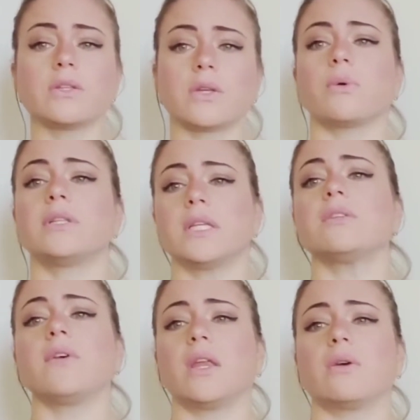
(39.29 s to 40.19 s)
So in
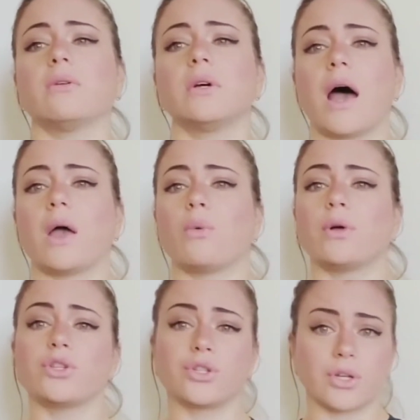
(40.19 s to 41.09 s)
this video, I
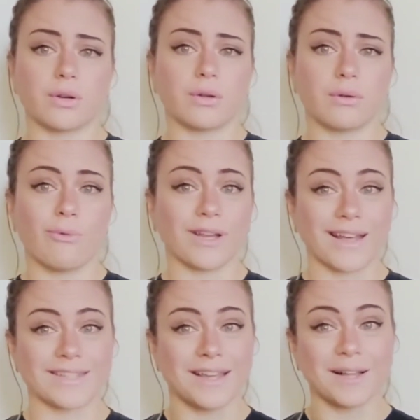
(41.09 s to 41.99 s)
will share what
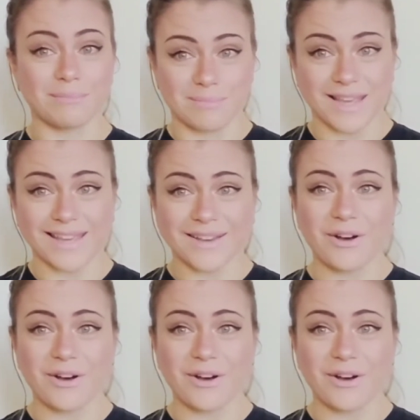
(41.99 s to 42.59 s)
has helped me